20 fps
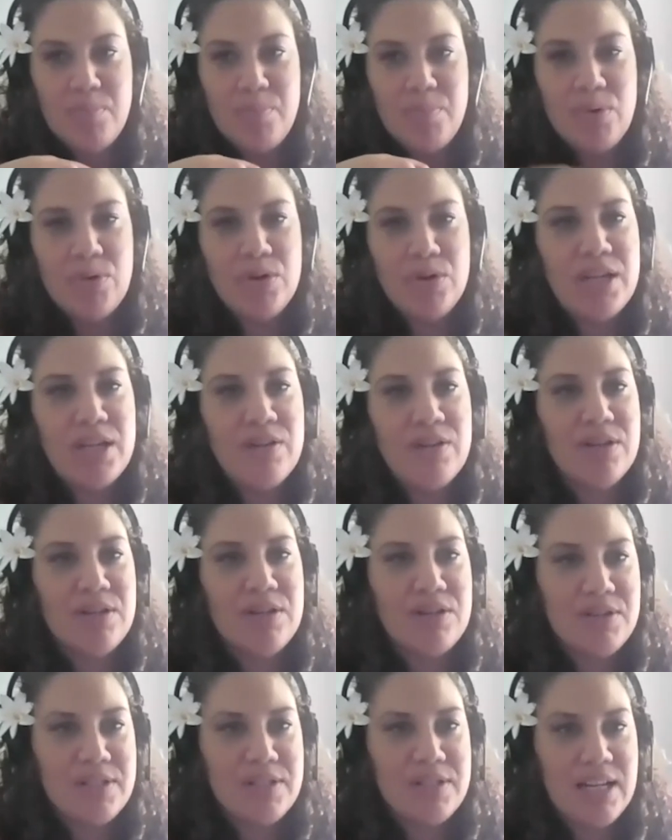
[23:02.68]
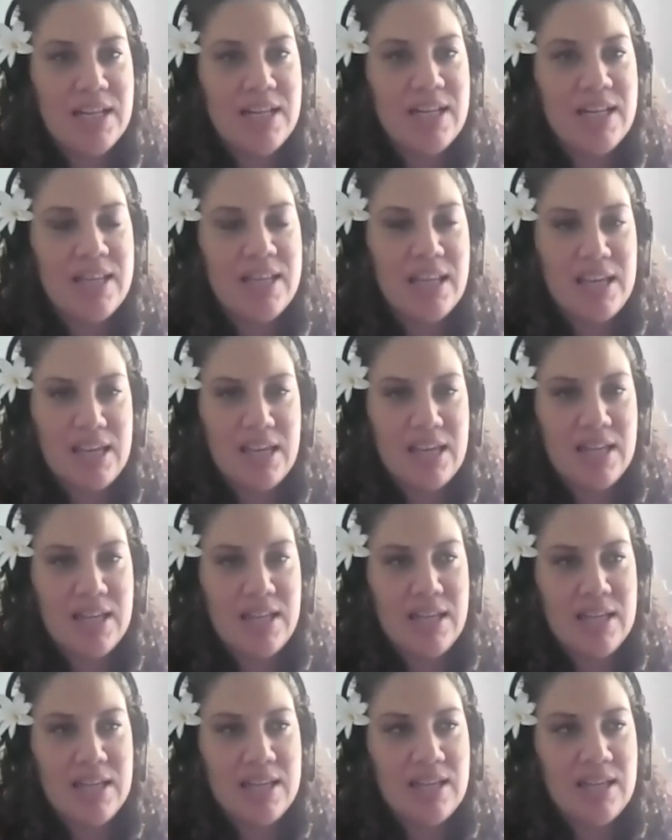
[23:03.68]
born here in New Zealand and
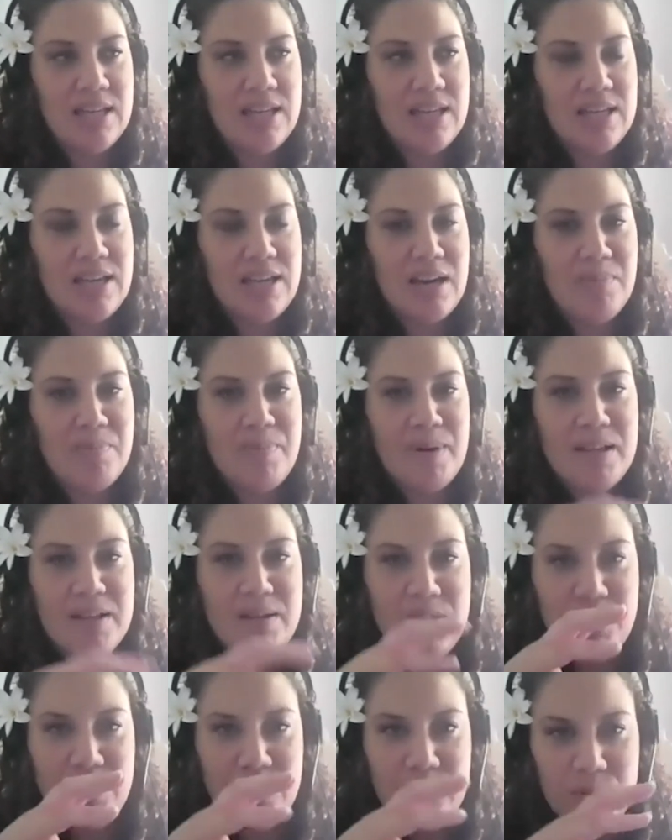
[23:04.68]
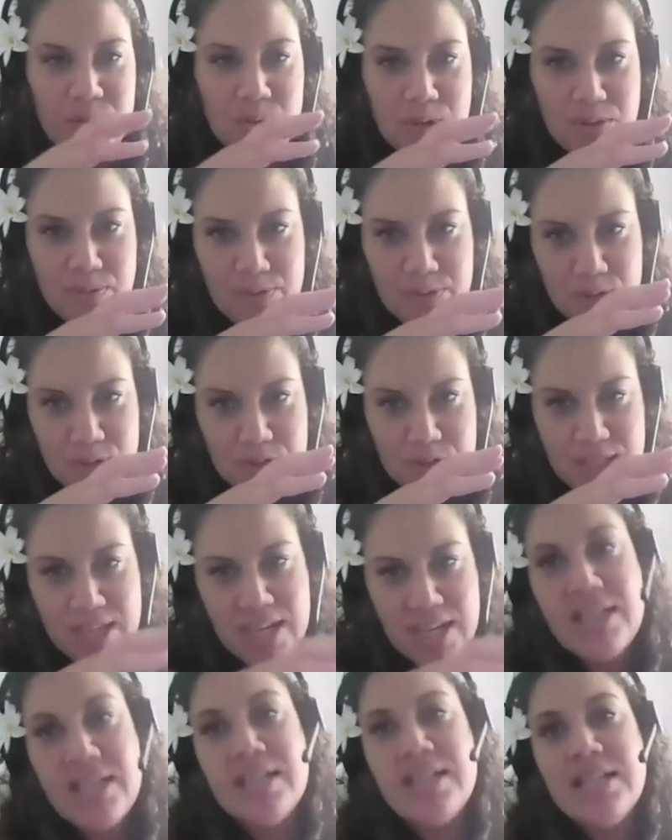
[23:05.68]
in young, but you're
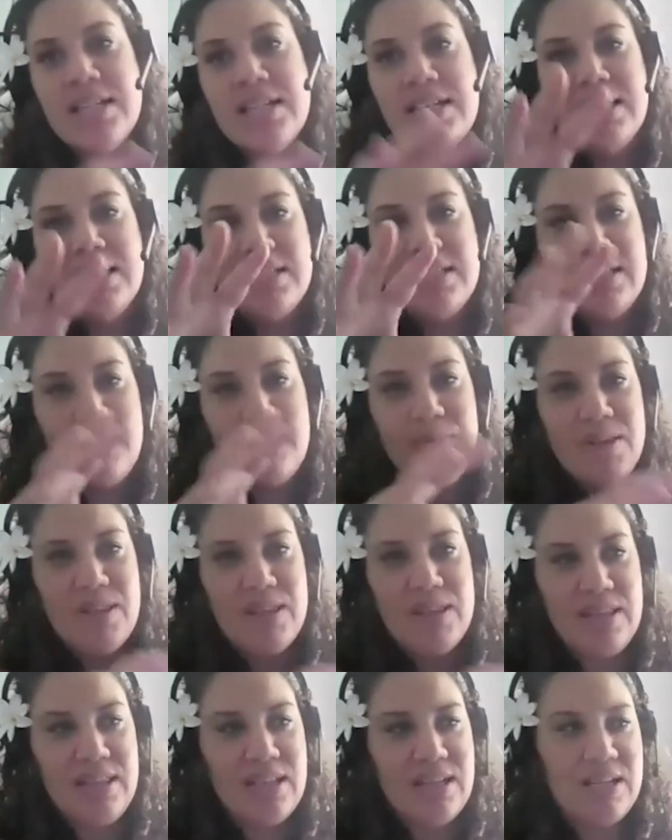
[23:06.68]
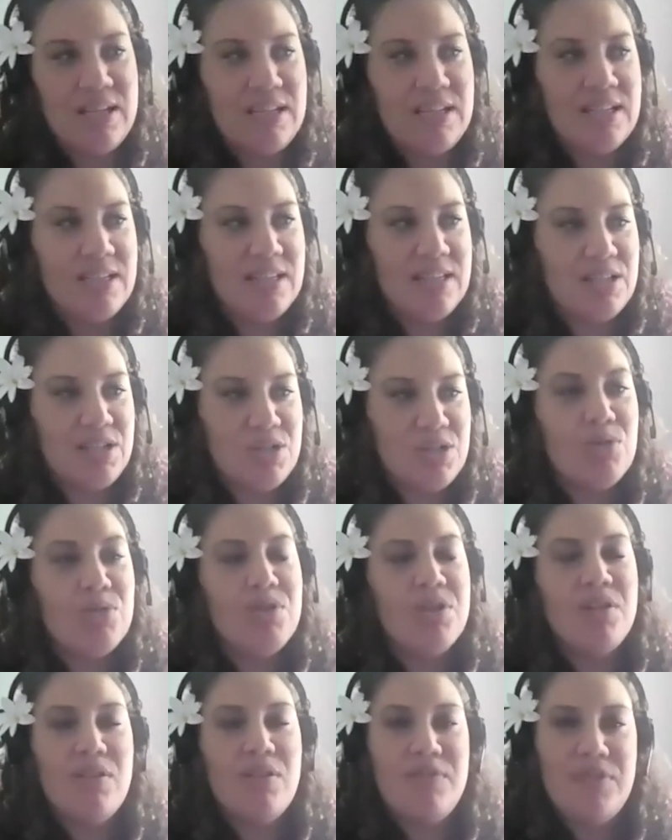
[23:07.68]
seeing some of the
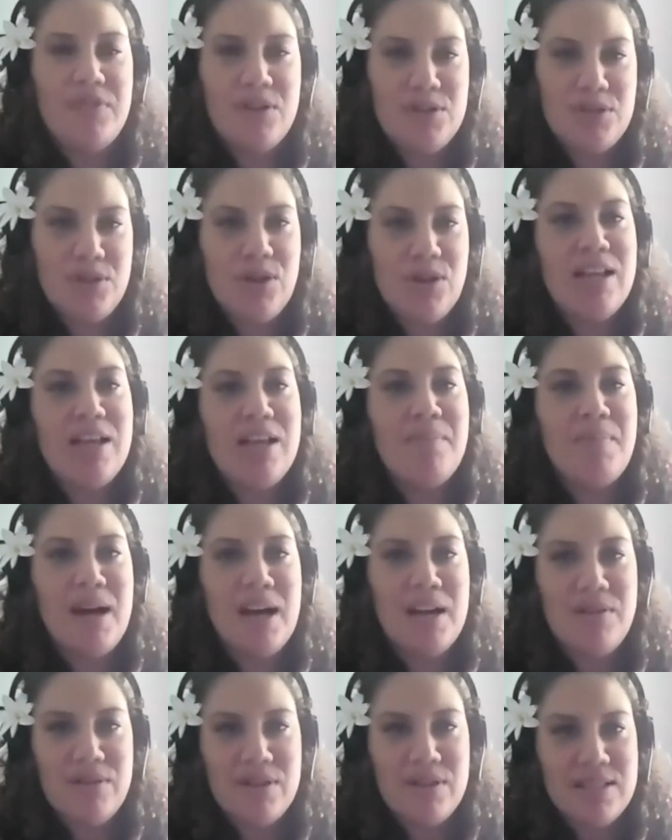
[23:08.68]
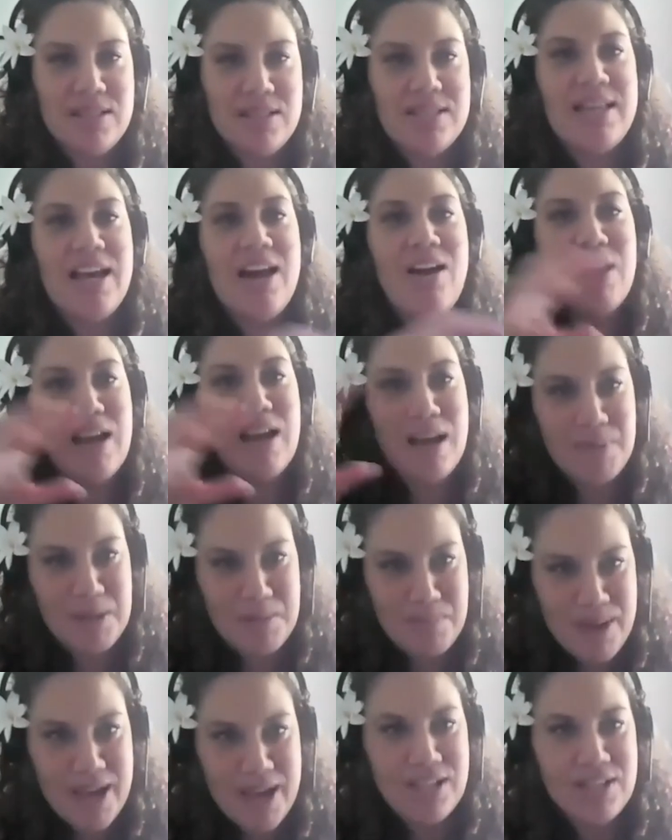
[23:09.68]
children of those earlier migrants now
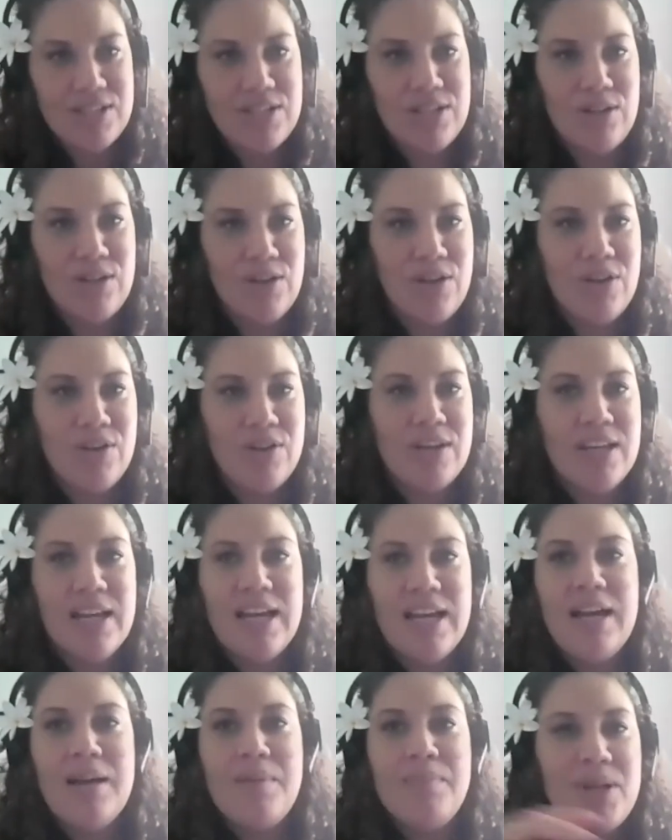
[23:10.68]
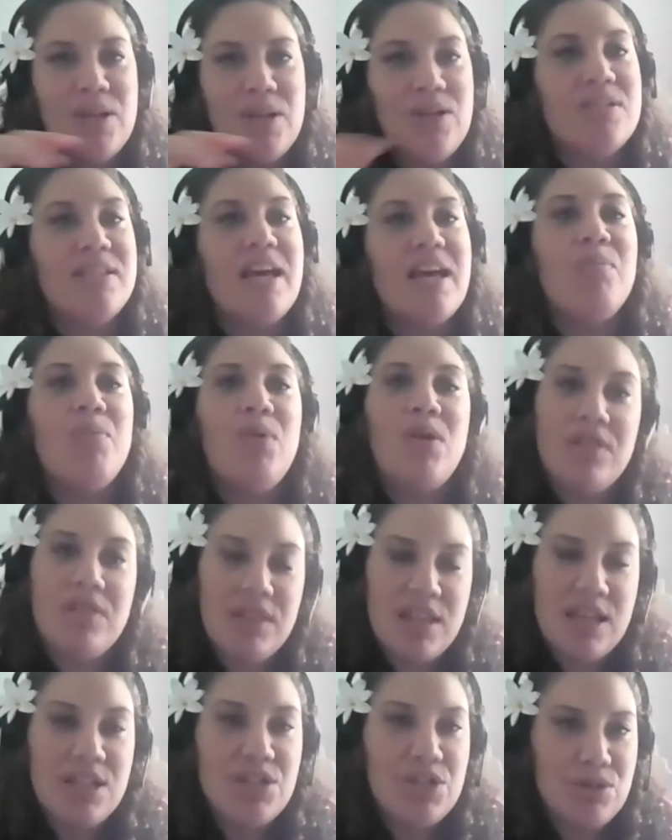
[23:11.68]
coming back to learn, because they want
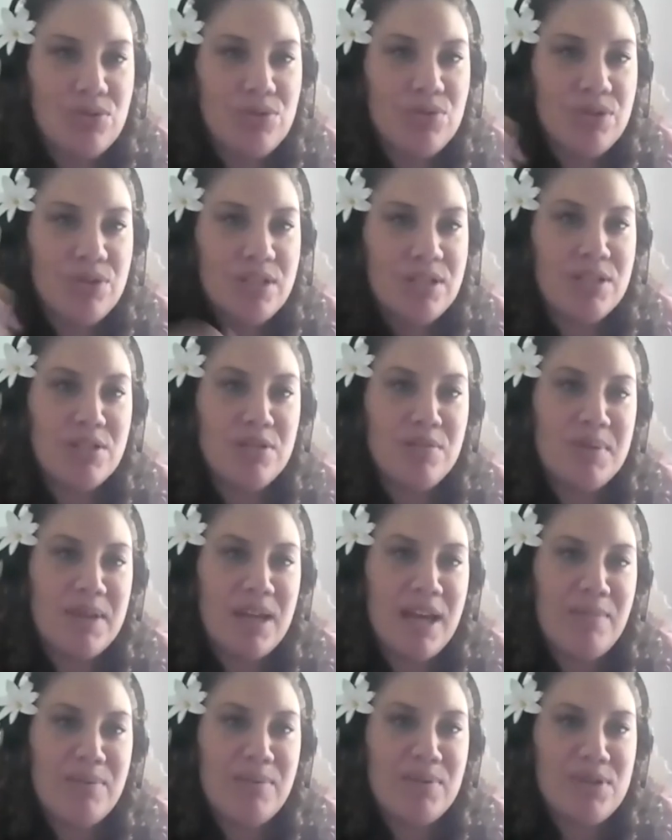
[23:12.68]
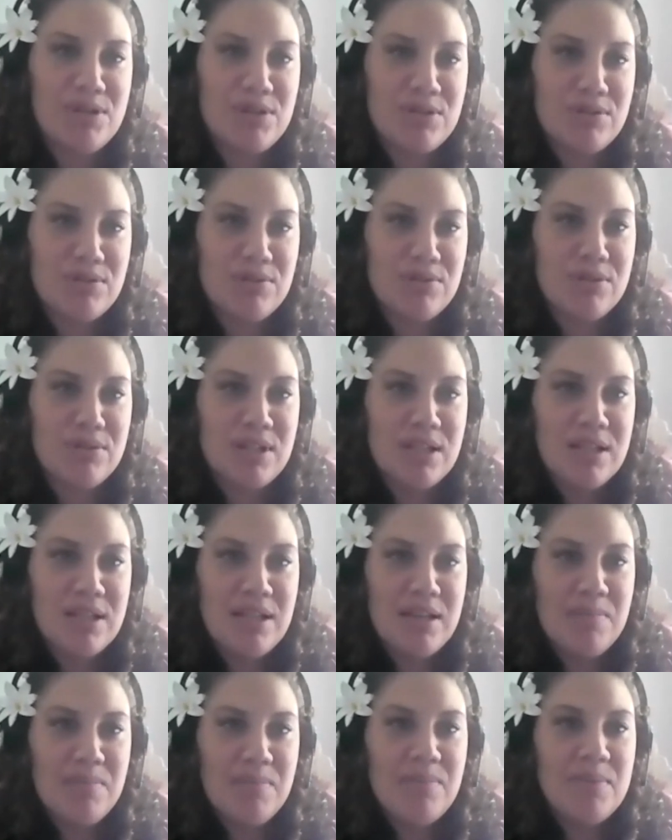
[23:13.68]
their children to be able to,
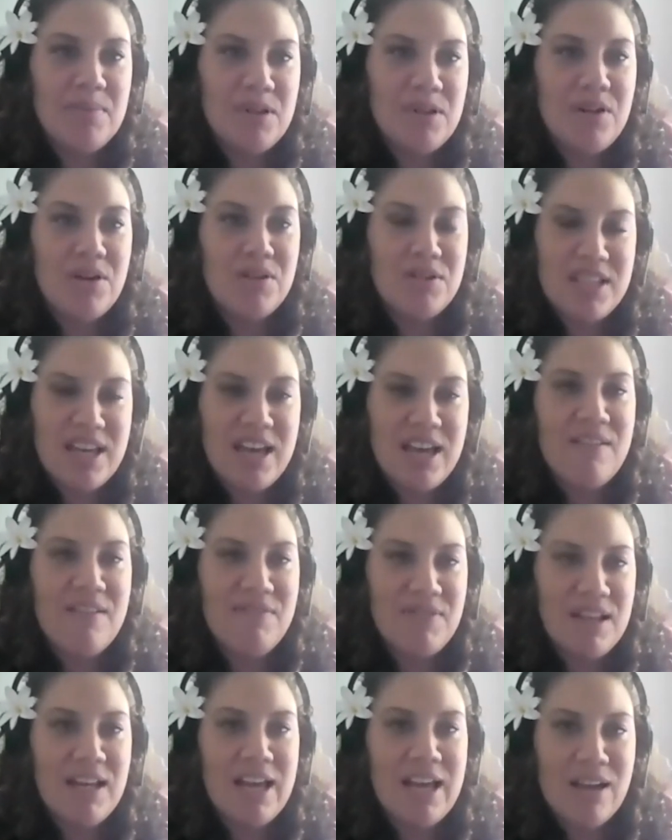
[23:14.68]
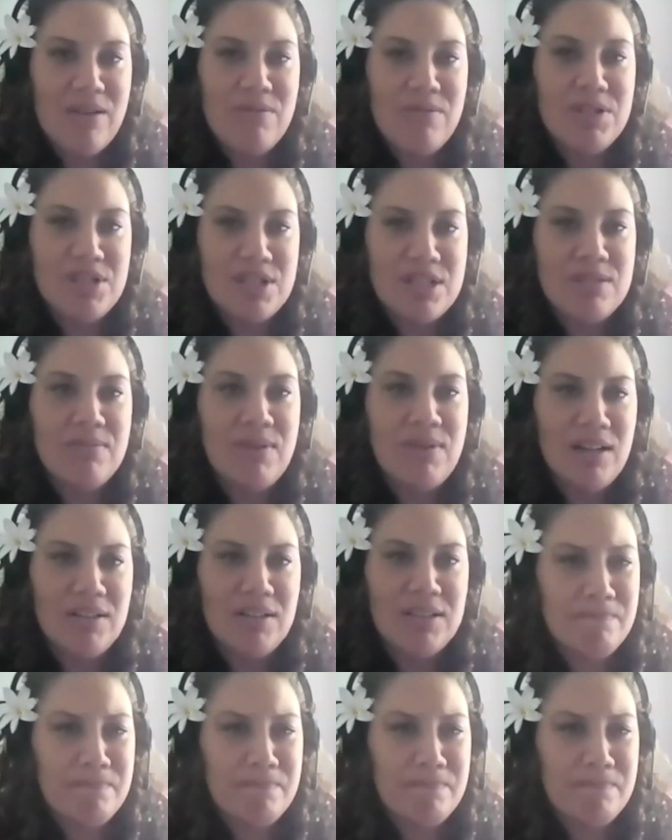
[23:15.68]
to have the language as well.